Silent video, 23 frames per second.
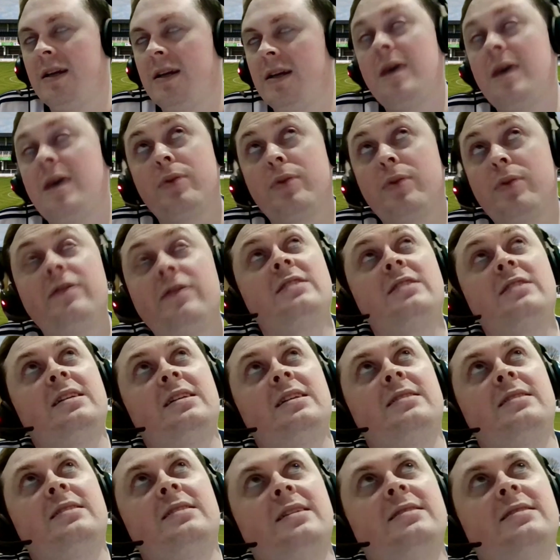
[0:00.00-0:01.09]
that previous
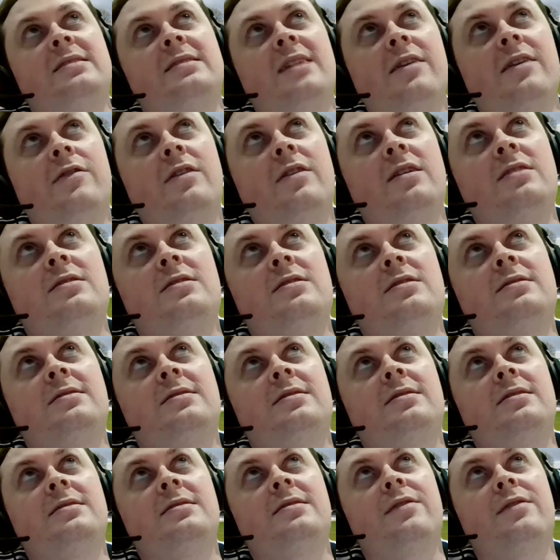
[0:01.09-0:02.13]
season against Stevenage is